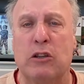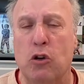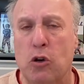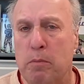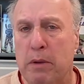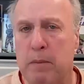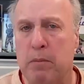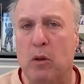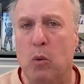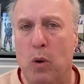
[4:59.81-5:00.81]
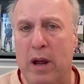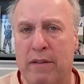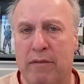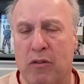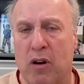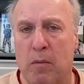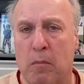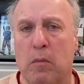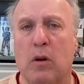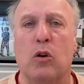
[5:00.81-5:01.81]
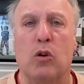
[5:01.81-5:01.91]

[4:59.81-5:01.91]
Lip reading: turn people away from